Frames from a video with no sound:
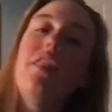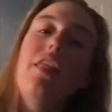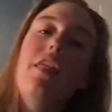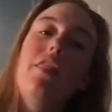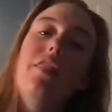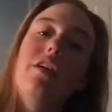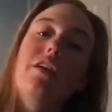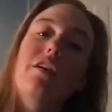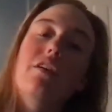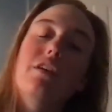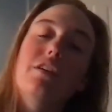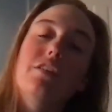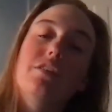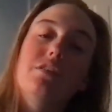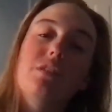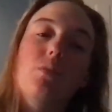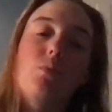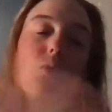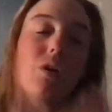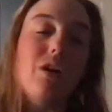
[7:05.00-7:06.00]
then there is
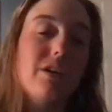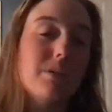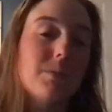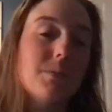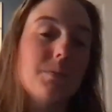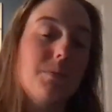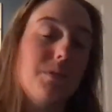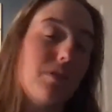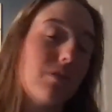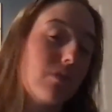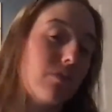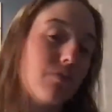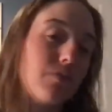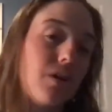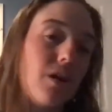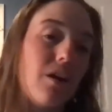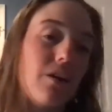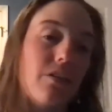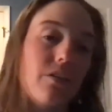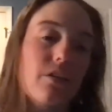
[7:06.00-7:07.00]
the Wasp with her
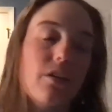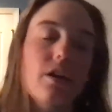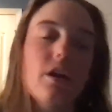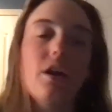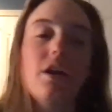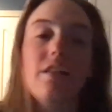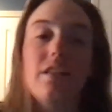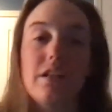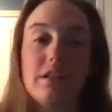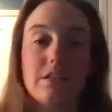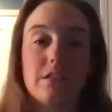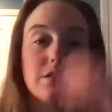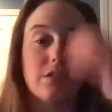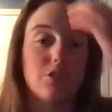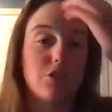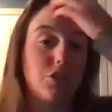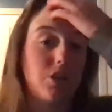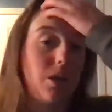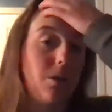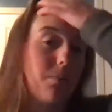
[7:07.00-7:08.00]
father, that's their
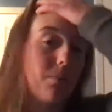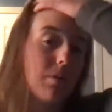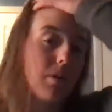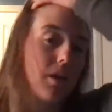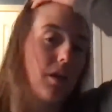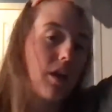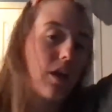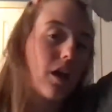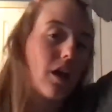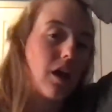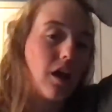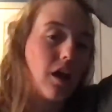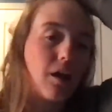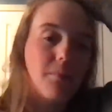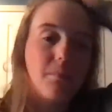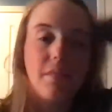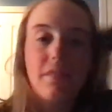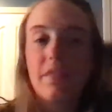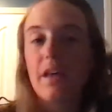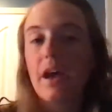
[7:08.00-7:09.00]
ship,
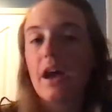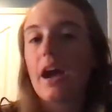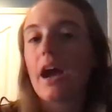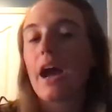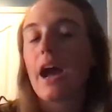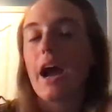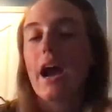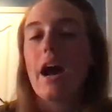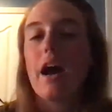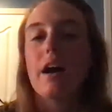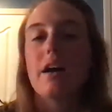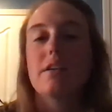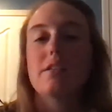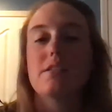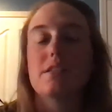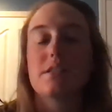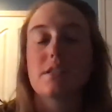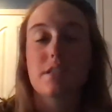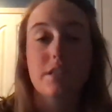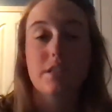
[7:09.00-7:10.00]
that
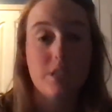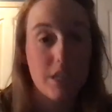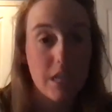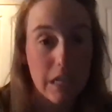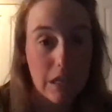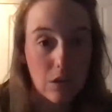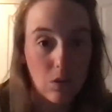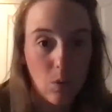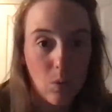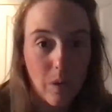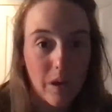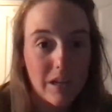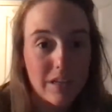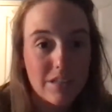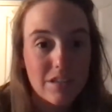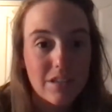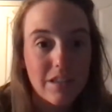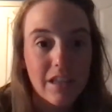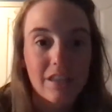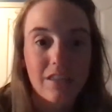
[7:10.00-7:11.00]
has the decoy,
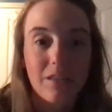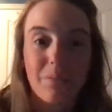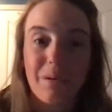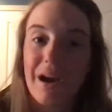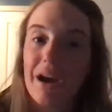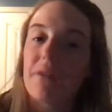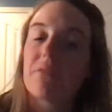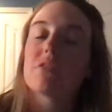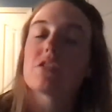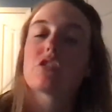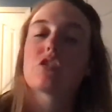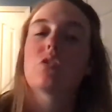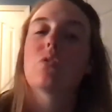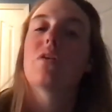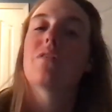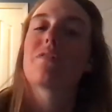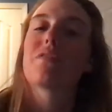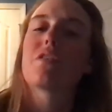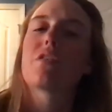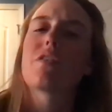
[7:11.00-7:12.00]
so that the pirates go
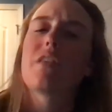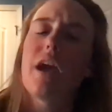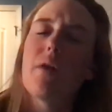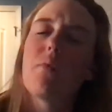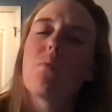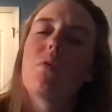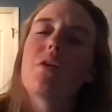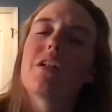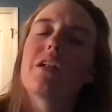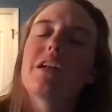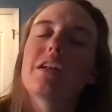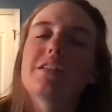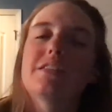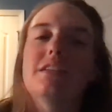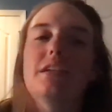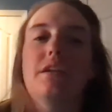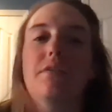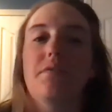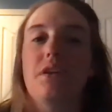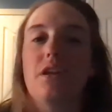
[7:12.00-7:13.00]
after that one
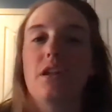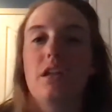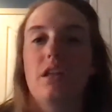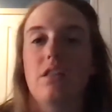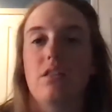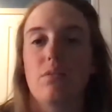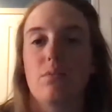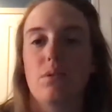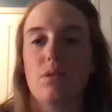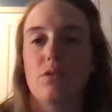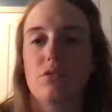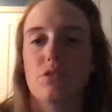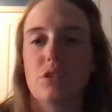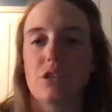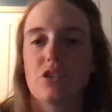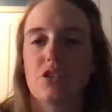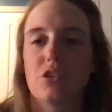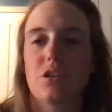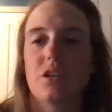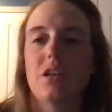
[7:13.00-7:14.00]
instead of getting the real
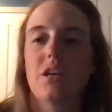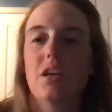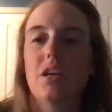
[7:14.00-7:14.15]
treasure.